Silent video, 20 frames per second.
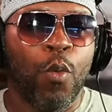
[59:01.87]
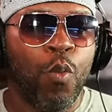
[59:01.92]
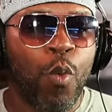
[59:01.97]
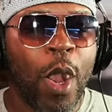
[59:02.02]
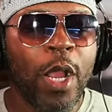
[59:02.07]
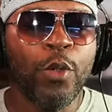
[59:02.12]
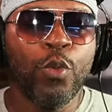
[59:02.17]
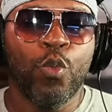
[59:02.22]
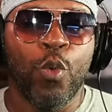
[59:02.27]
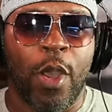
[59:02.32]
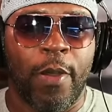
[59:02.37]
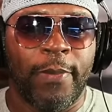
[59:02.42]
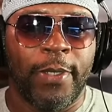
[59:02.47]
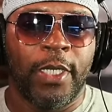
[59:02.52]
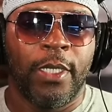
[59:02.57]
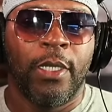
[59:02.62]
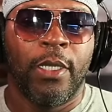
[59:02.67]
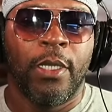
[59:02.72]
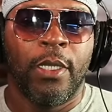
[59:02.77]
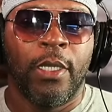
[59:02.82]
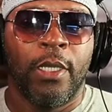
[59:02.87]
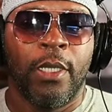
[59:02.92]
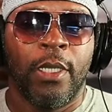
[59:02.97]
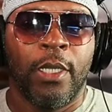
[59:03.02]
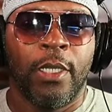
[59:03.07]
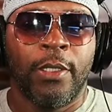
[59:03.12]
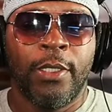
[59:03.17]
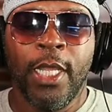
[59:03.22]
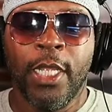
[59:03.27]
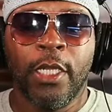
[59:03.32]
one woman,
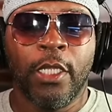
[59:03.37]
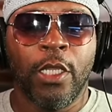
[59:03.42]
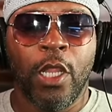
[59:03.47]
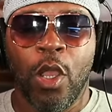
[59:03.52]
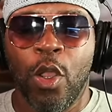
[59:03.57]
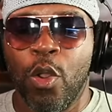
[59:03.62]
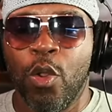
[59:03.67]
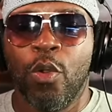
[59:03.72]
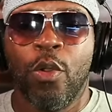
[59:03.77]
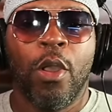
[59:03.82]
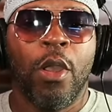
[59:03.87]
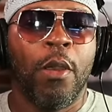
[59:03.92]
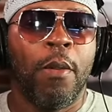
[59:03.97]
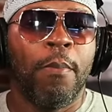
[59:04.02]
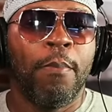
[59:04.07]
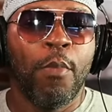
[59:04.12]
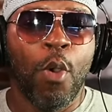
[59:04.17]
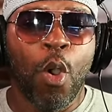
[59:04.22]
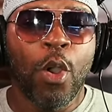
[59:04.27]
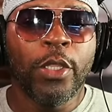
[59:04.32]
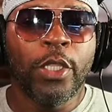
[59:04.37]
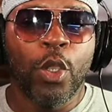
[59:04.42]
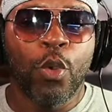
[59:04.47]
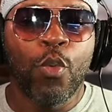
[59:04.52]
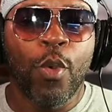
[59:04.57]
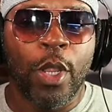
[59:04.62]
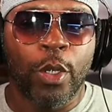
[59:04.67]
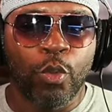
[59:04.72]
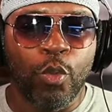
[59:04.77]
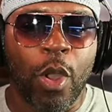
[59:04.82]
let alone more than
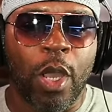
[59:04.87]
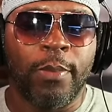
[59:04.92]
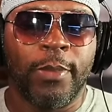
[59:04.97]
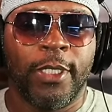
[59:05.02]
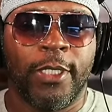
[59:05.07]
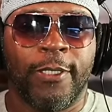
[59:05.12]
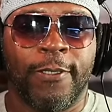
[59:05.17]
one woman,